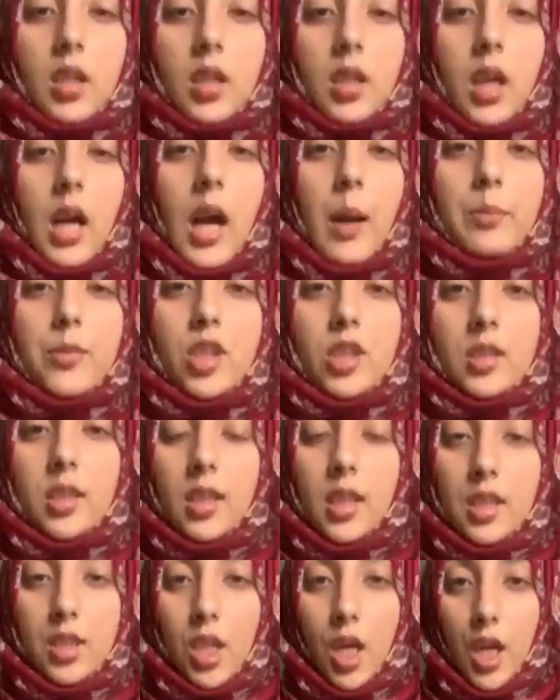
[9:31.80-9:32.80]
I'm just
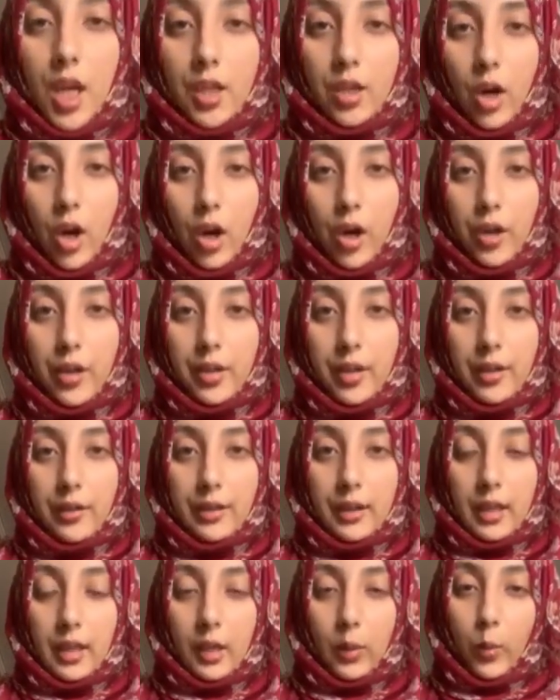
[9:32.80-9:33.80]
going to turn on
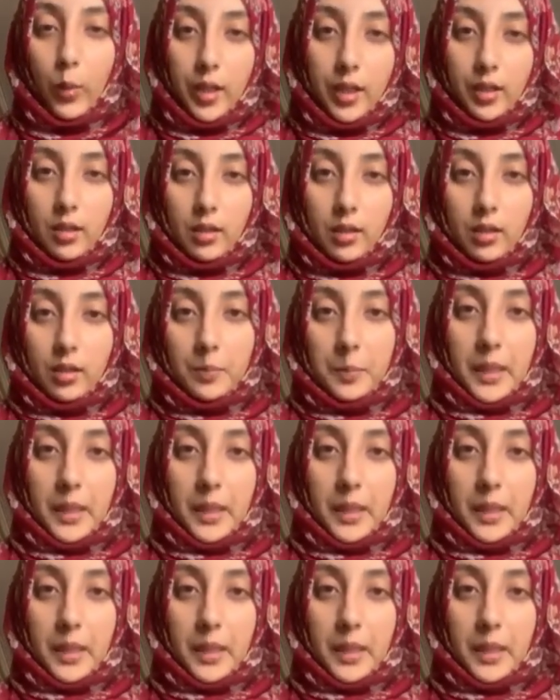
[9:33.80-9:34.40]
the oil